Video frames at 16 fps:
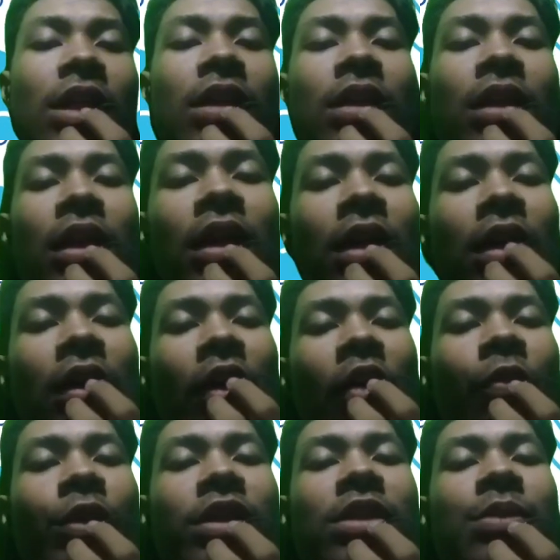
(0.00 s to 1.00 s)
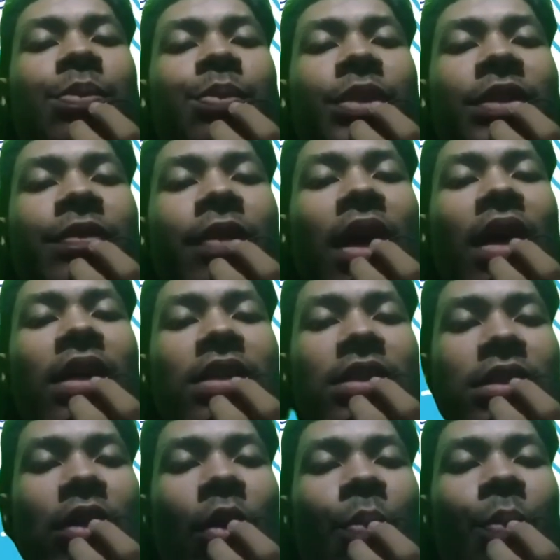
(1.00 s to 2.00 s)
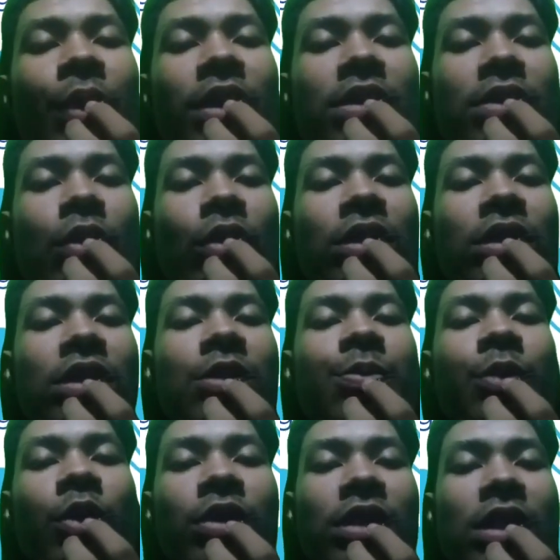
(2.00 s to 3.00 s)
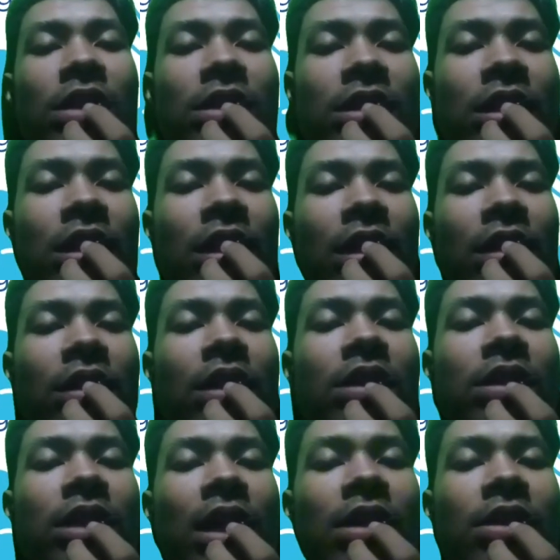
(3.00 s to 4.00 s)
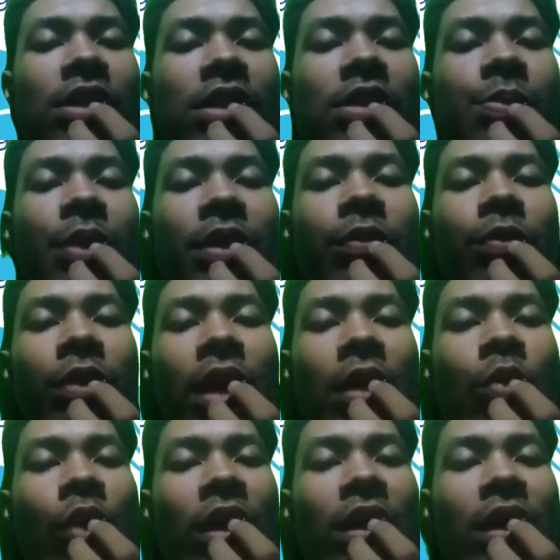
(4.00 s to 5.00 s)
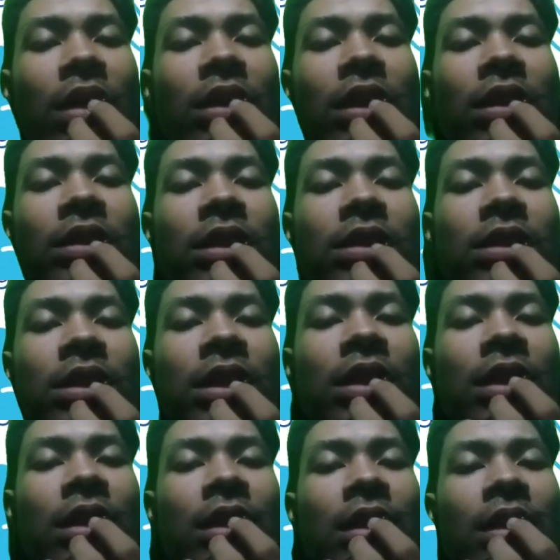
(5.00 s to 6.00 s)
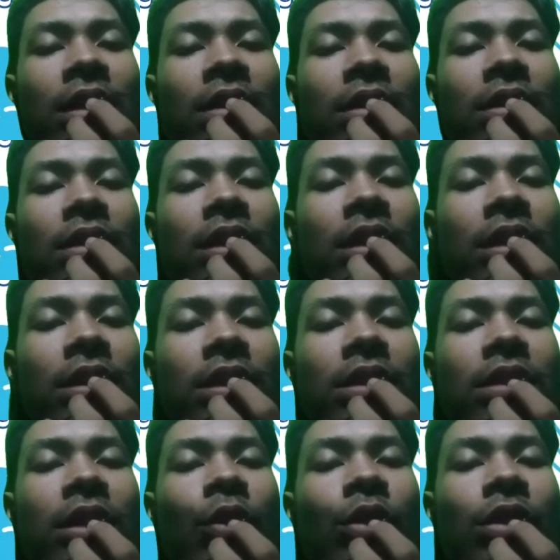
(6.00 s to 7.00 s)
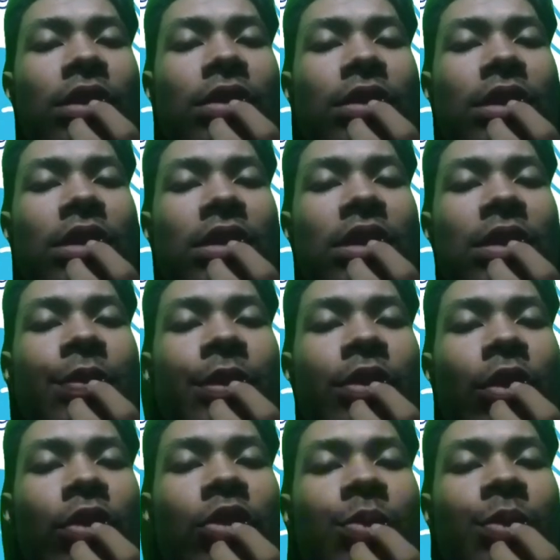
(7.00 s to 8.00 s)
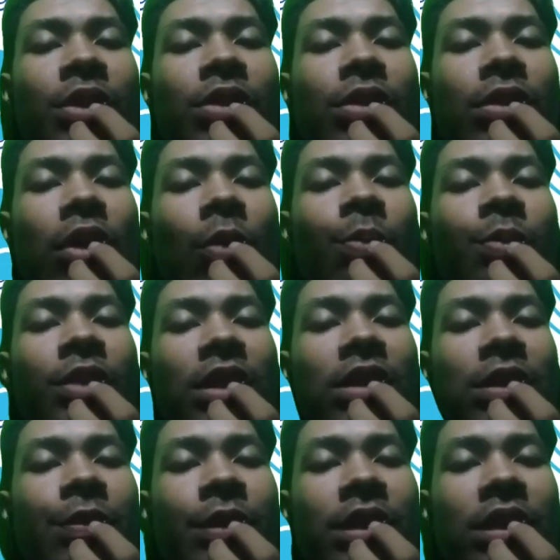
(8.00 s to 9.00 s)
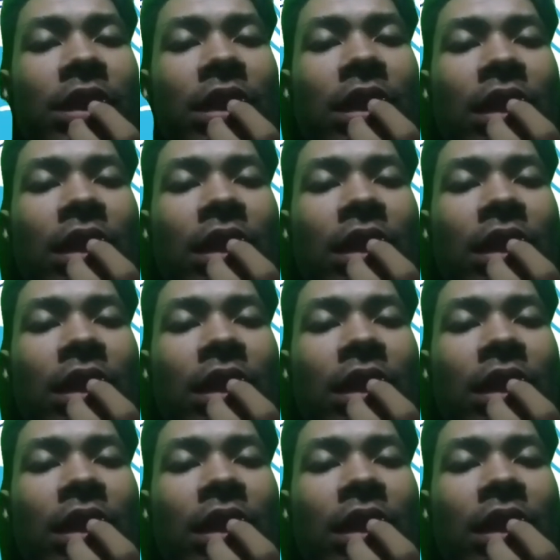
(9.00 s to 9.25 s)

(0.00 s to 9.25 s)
and oversimplifies complex cognitive process. The distinctions between acquired and learned knowledge is difficult to measure objectively,